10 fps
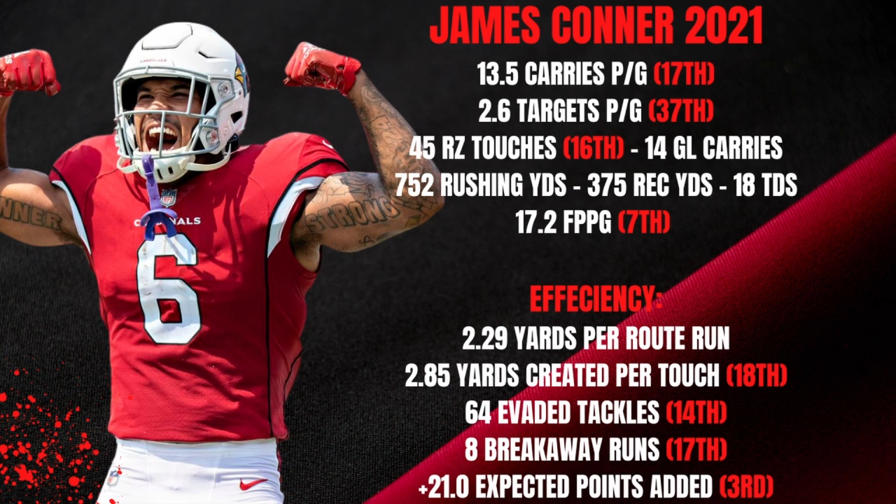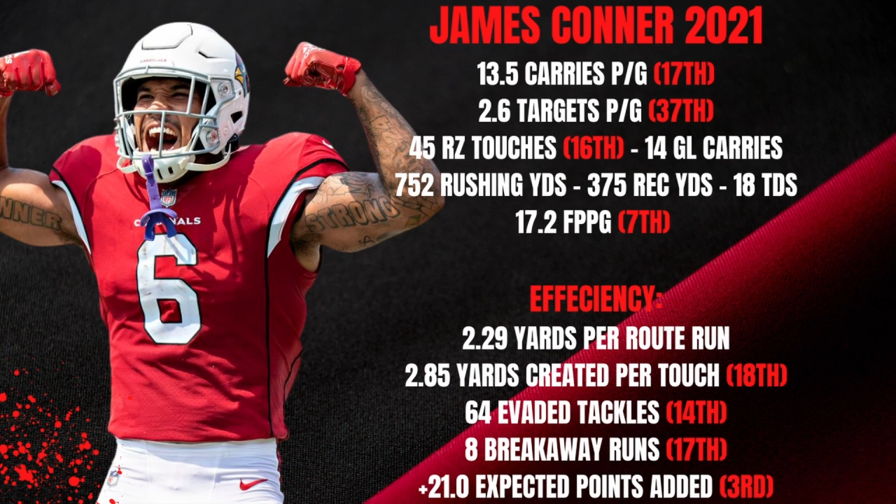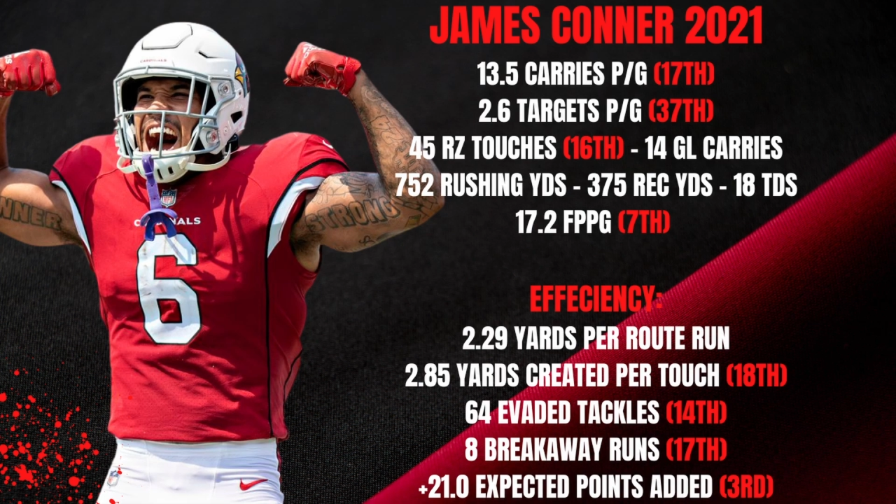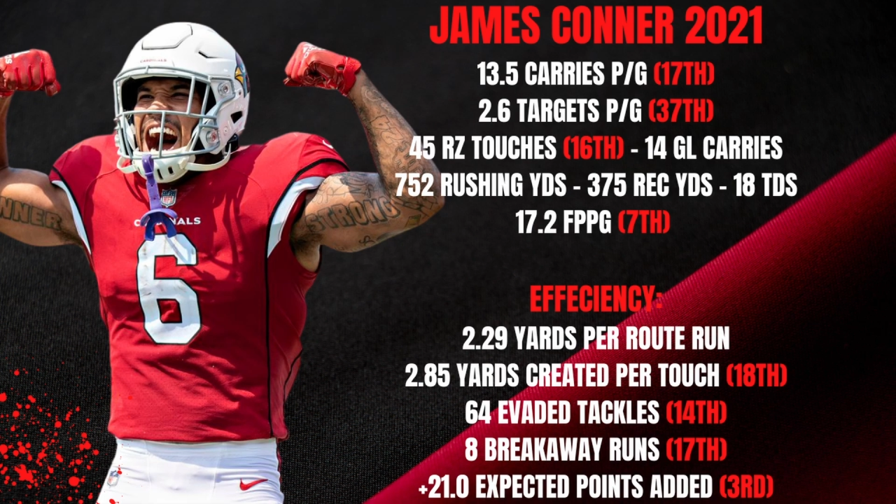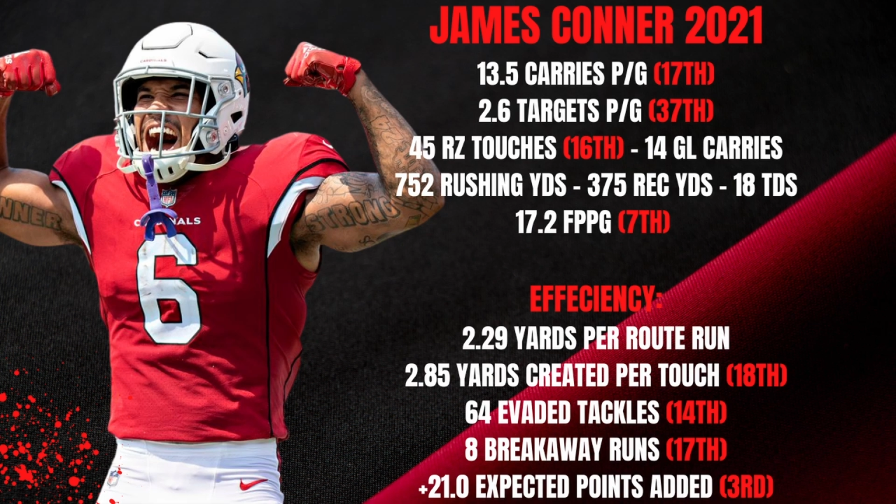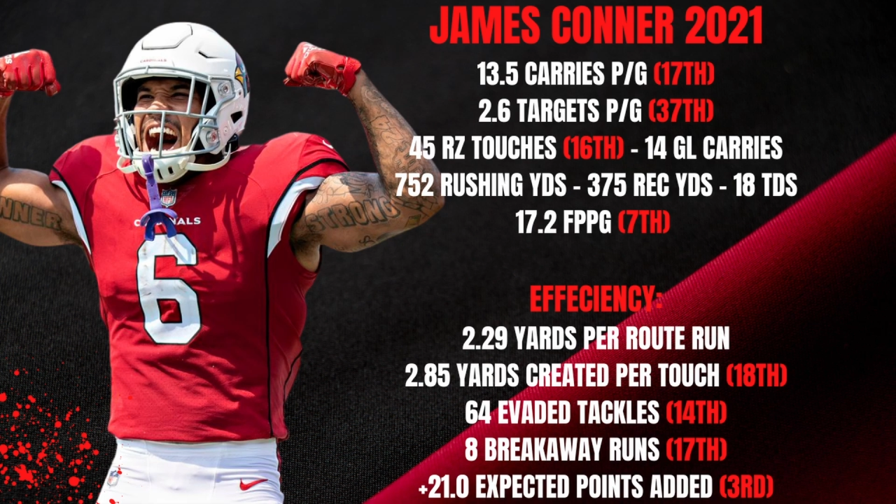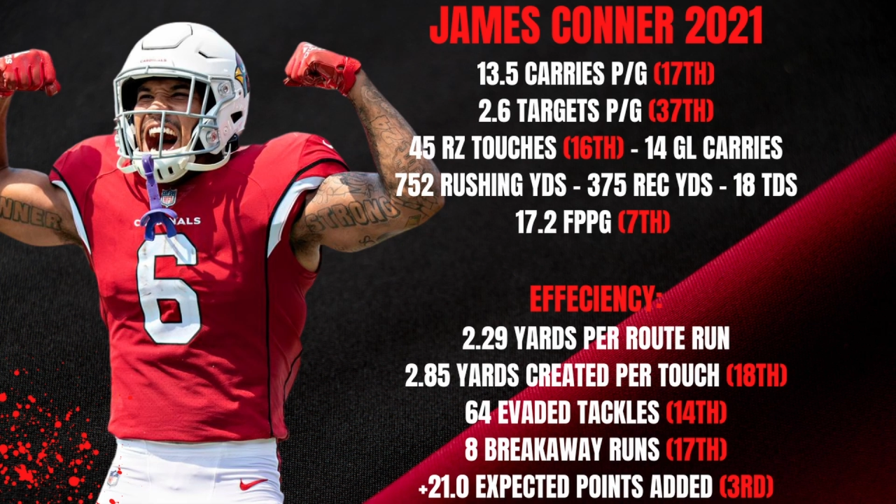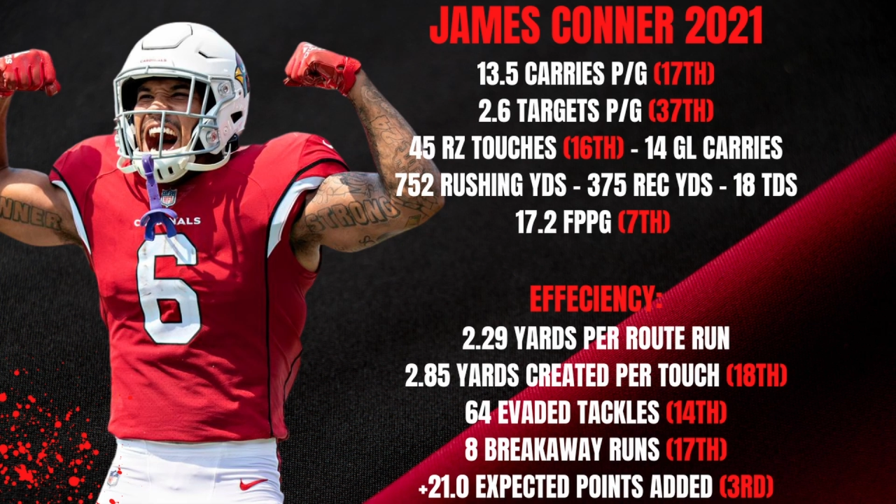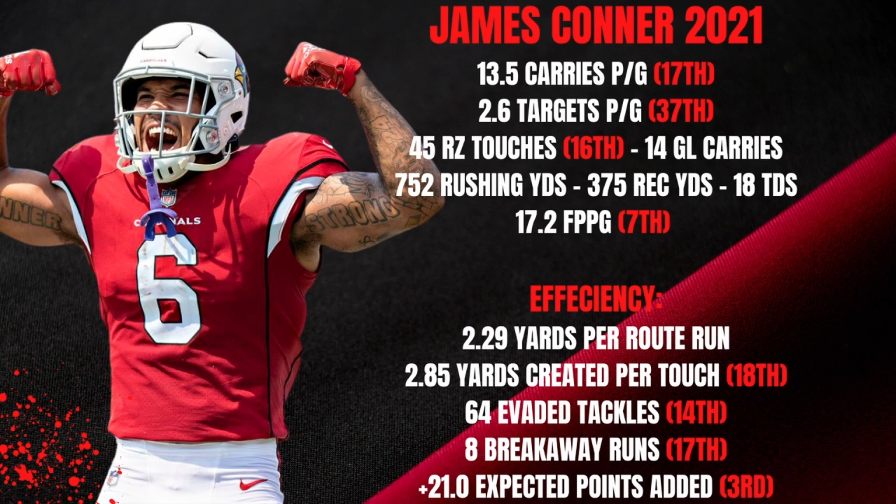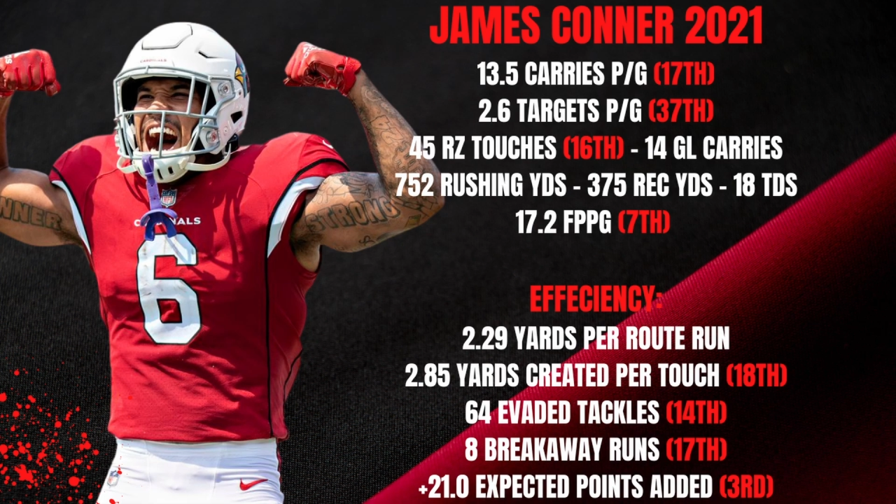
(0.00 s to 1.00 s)
a touchdown
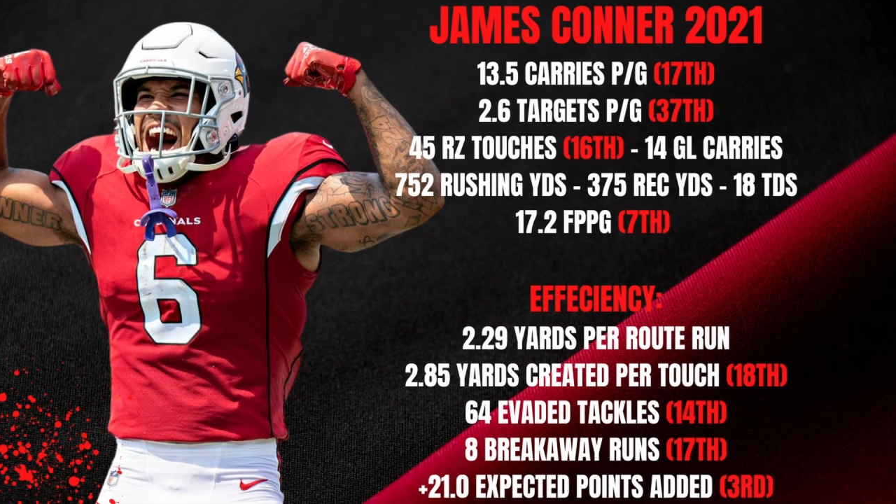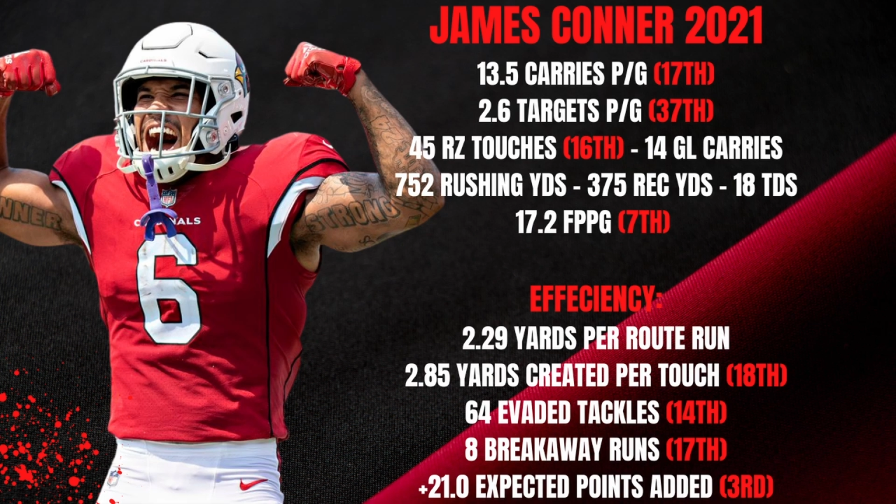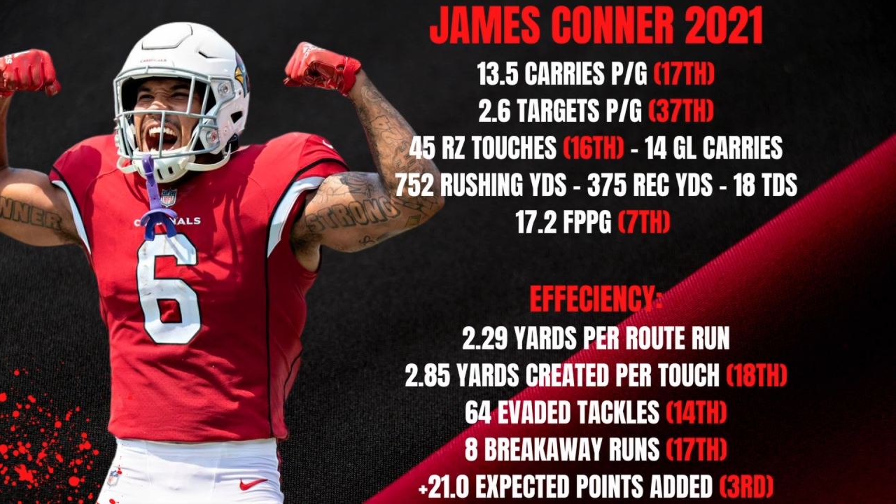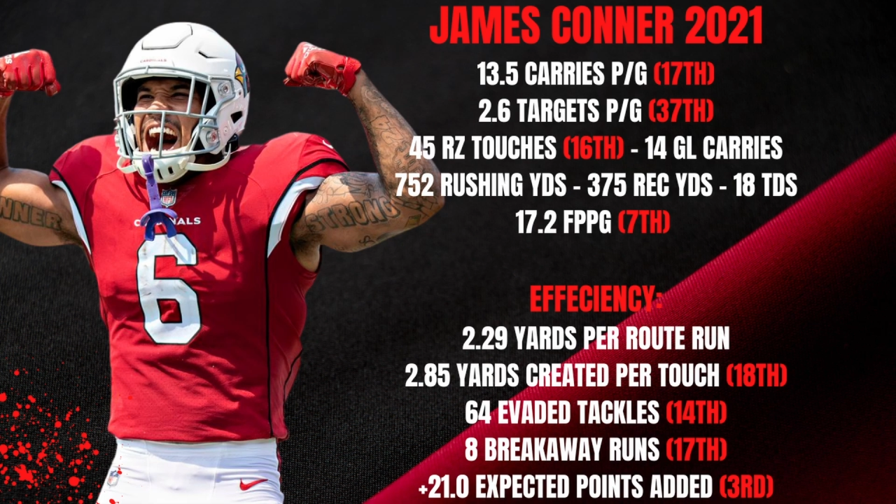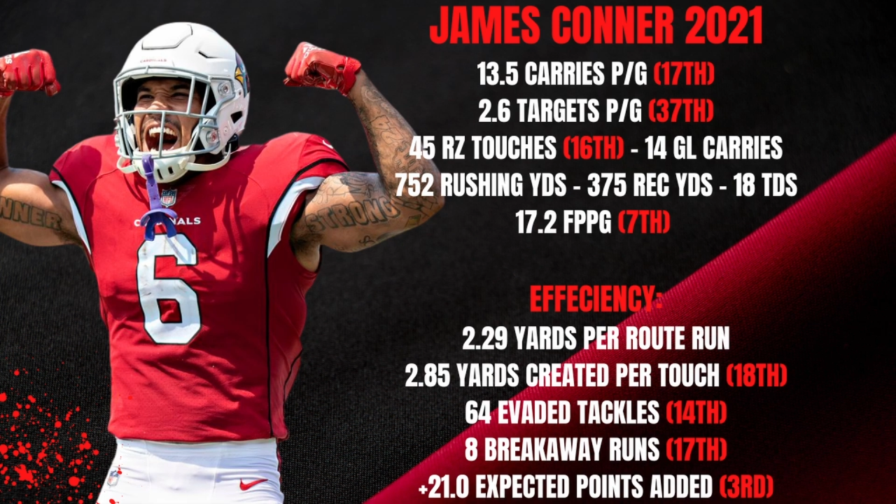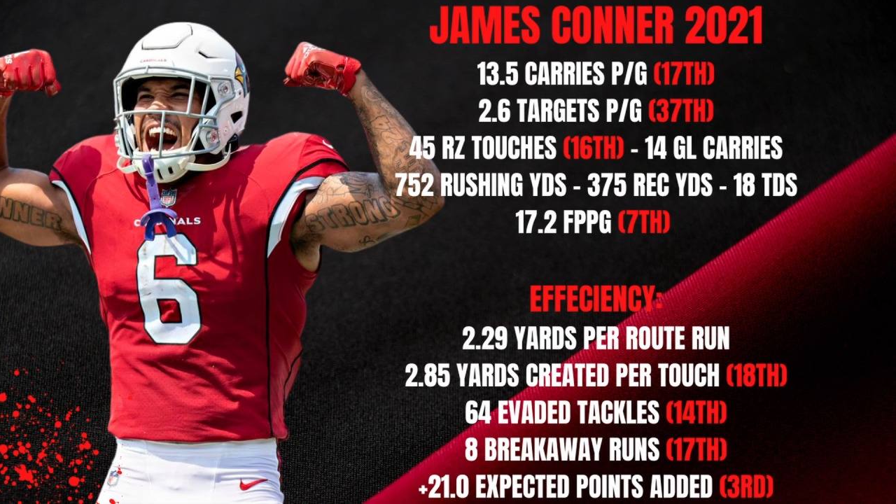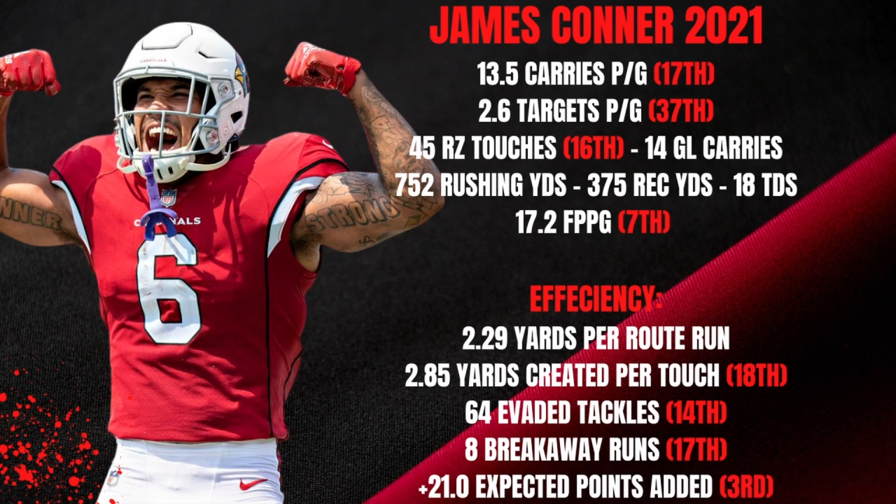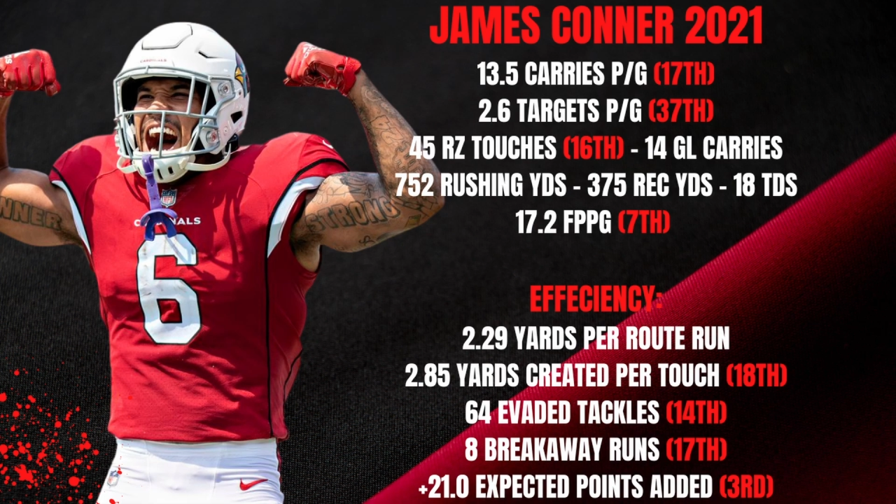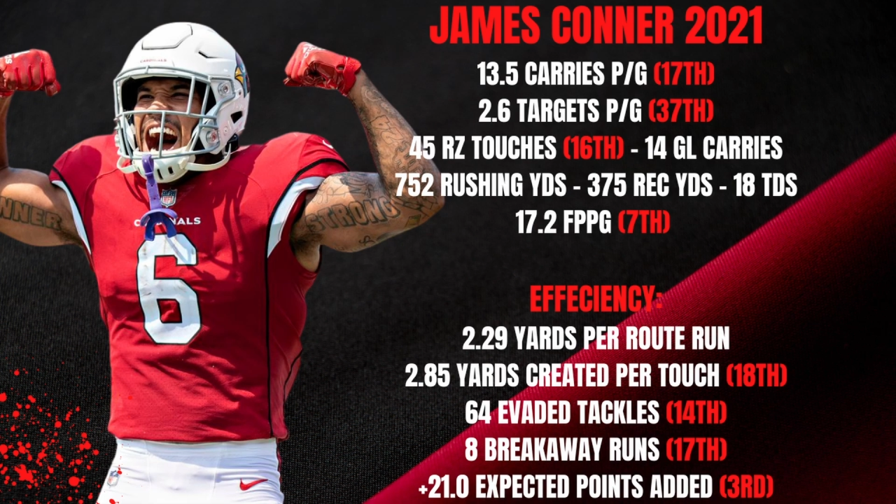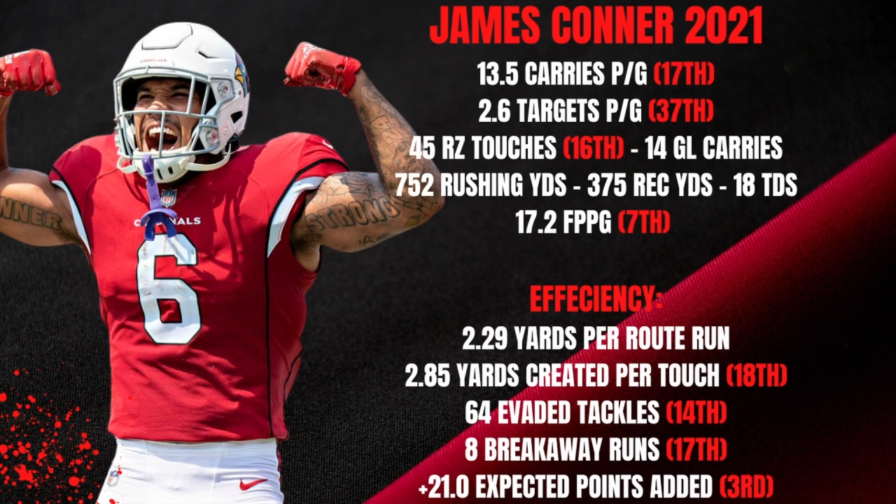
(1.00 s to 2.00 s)
in 11 of the
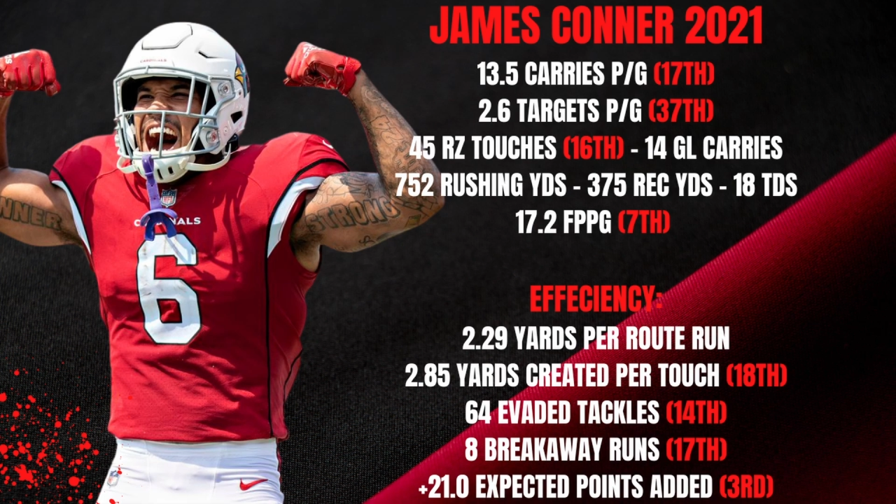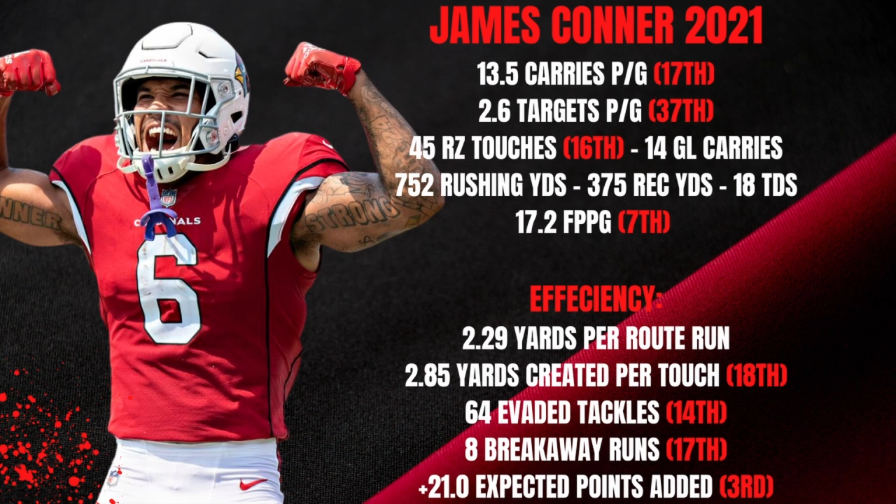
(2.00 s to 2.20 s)
15 games that he